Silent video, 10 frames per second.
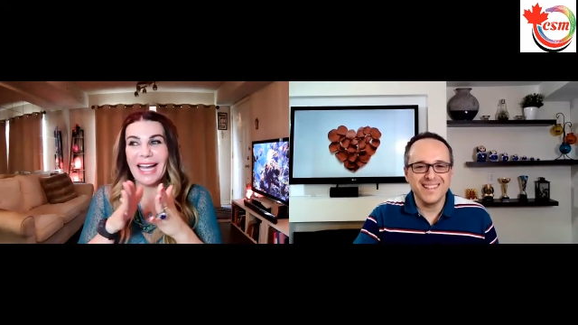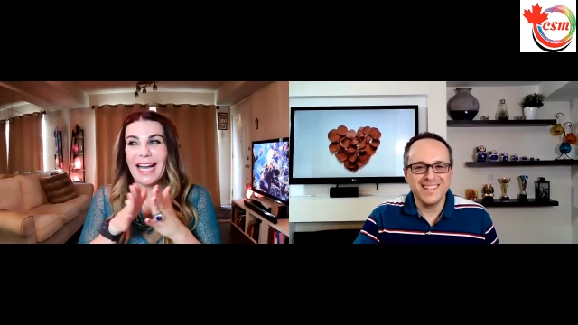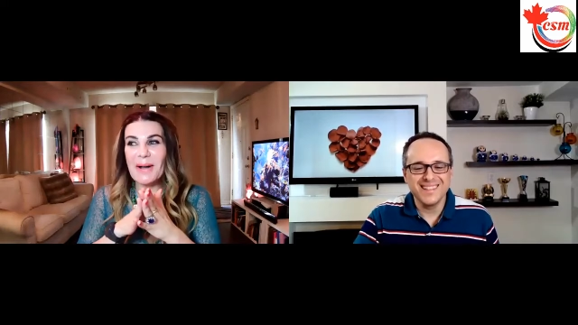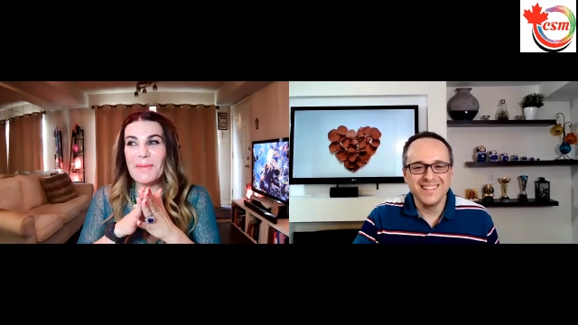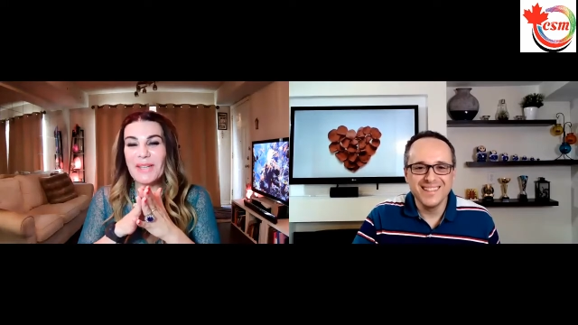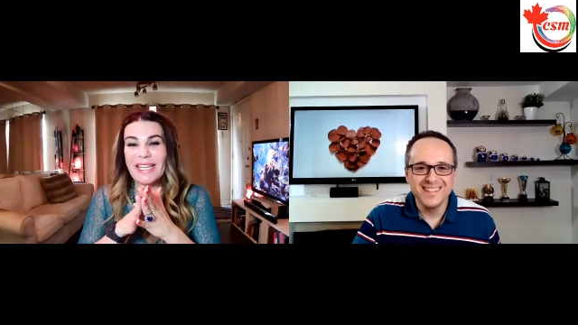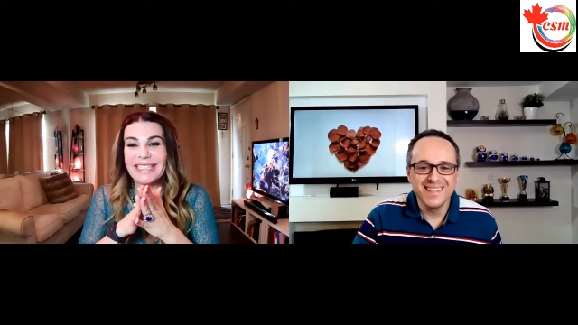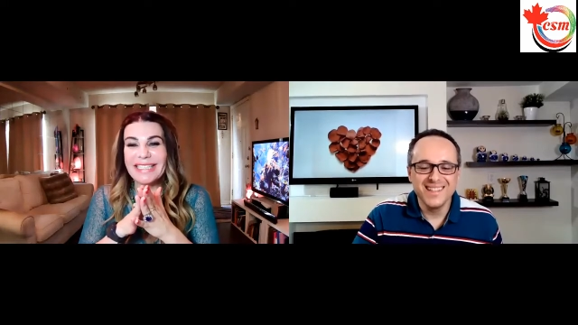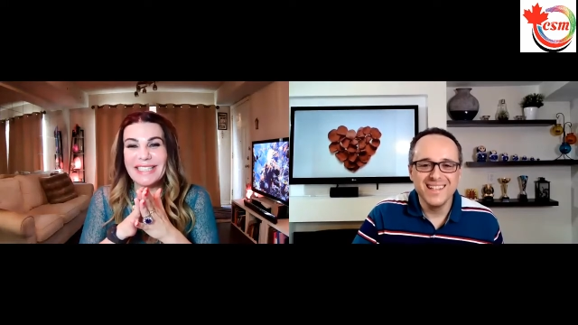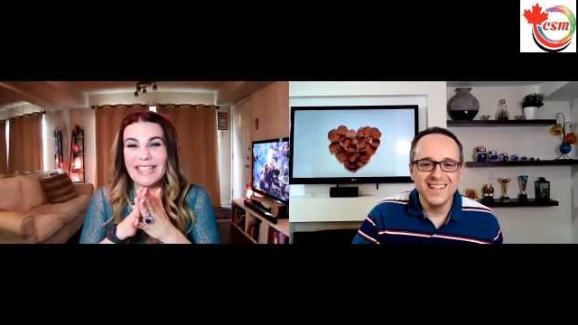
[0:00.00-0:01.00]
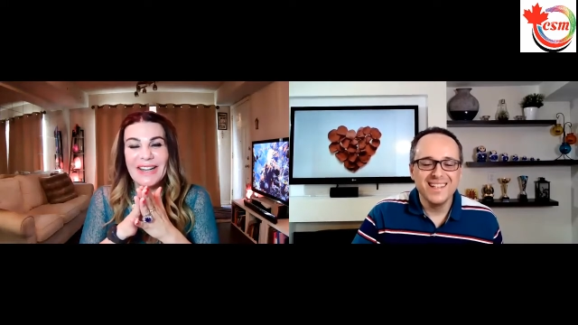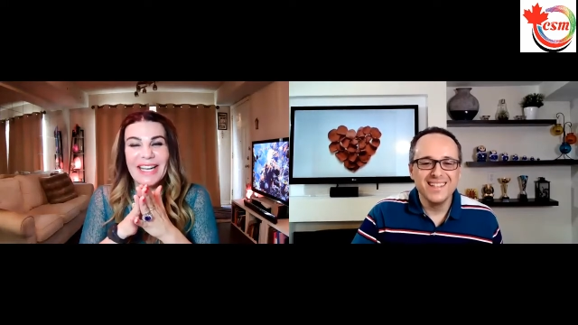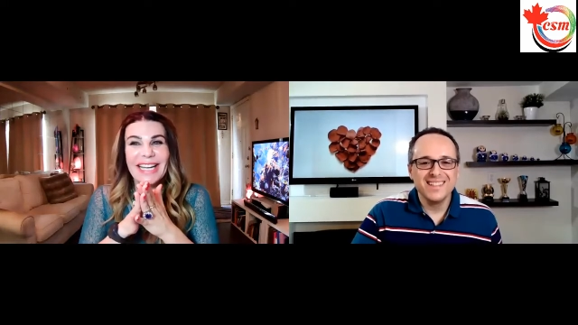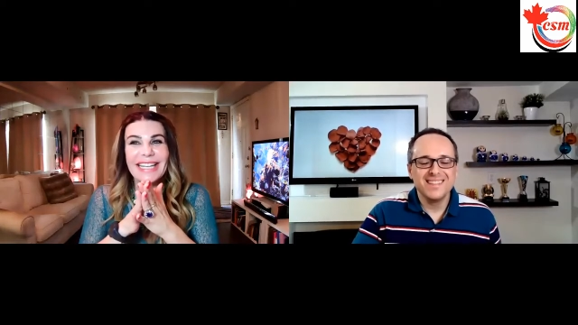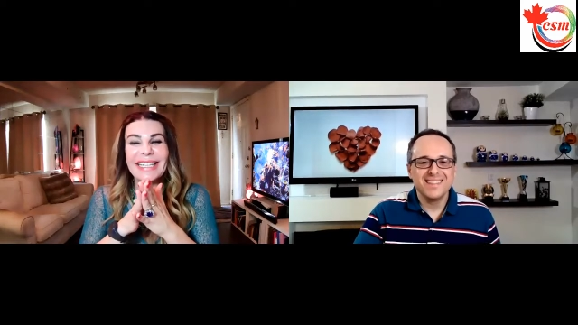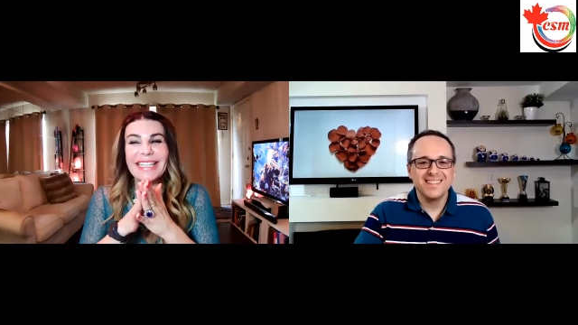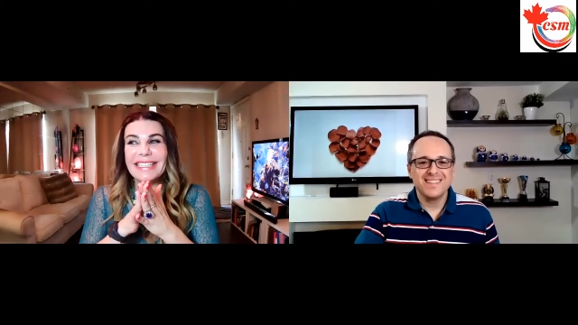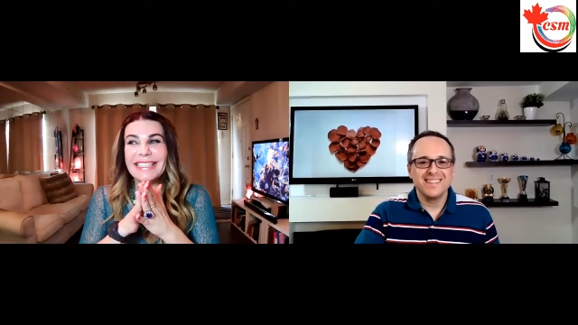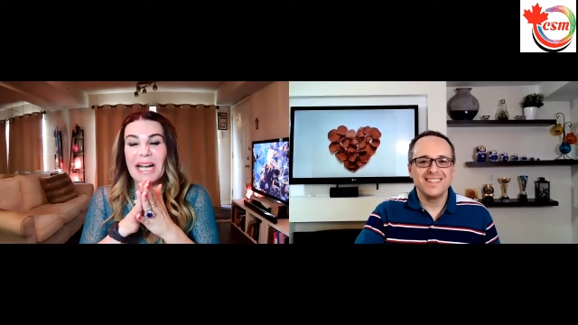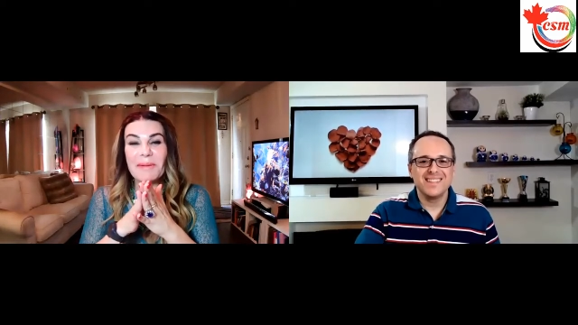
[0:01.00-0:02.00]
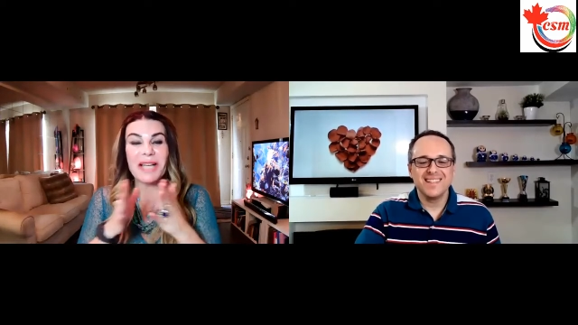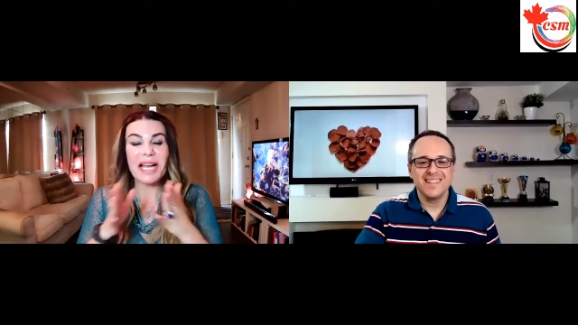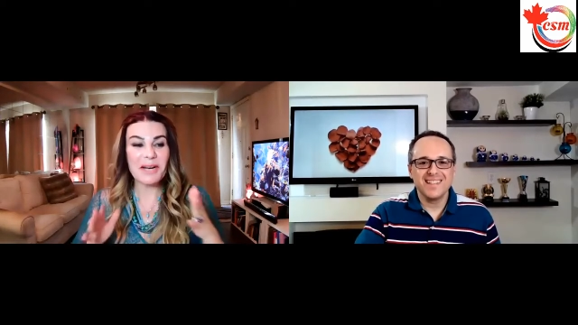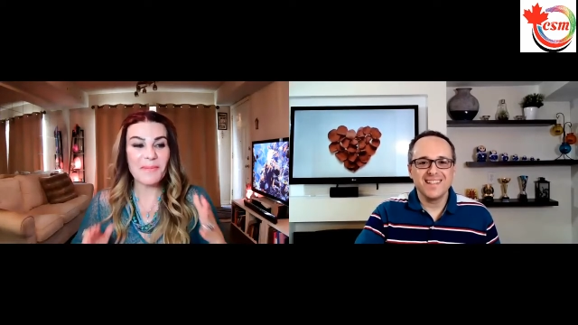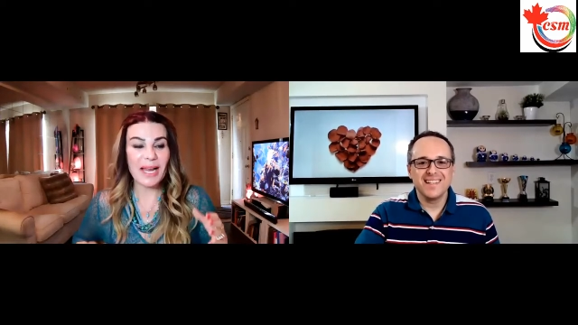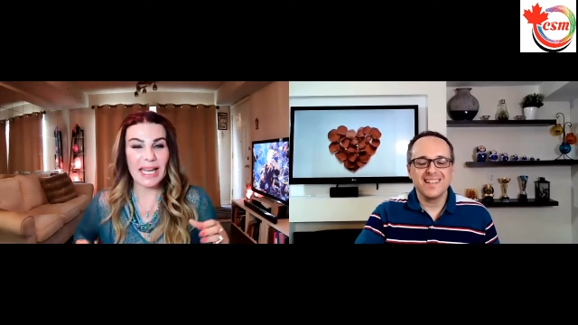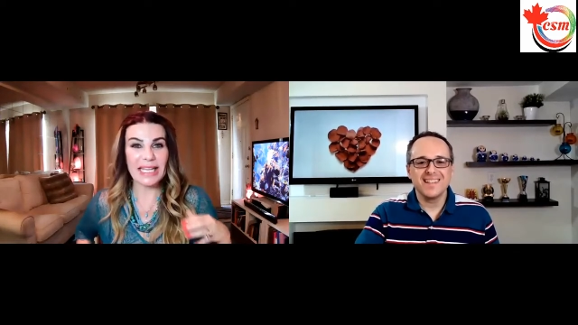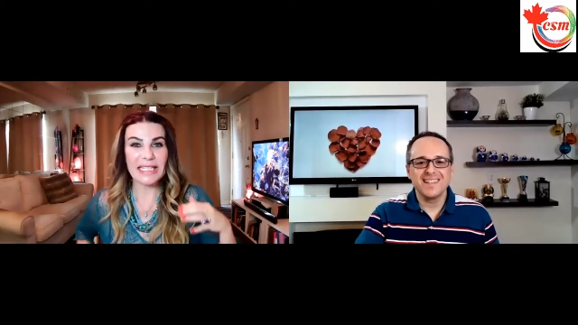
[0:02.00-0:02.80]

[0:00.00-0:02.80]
Speaker 1: Um, so uh, I'm talking about like,